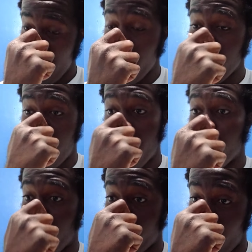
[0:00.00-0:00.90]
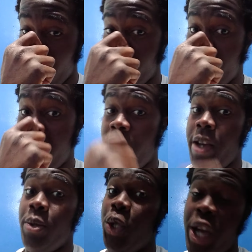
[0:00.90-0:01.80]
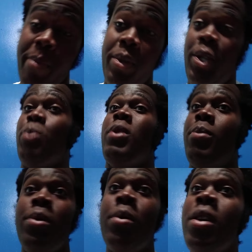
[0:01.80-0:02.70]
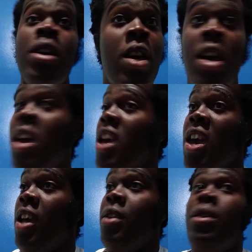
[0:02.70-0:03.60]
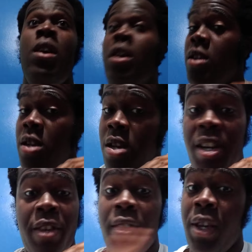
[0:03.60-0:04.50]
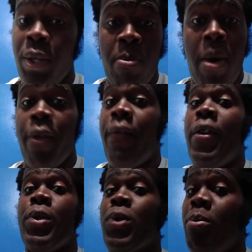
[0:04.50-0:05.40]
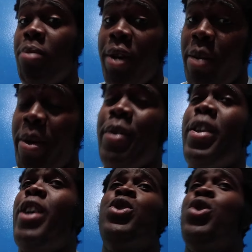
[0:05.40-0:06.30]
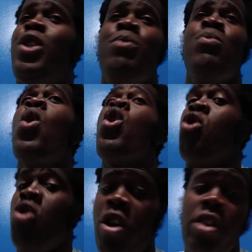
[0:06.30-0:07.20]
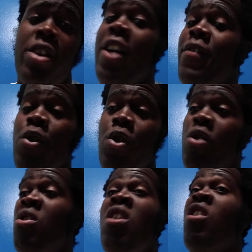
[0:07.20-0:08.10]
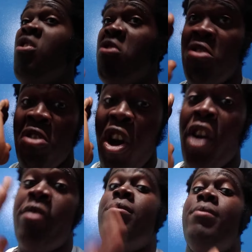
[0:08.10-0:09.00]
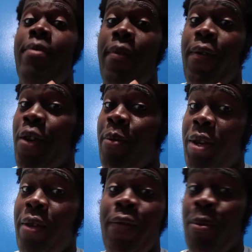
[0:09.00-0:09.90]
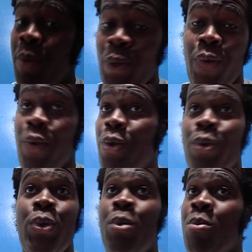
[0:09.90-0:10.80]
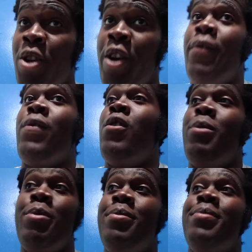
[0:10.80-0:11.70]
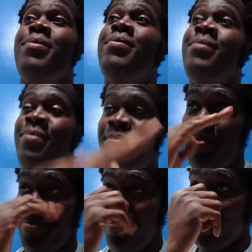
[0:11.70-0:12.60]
Those games were created by Japanese people. And none of these motherfuckers complain about that shit. None. I've heard none from these fools. None from them.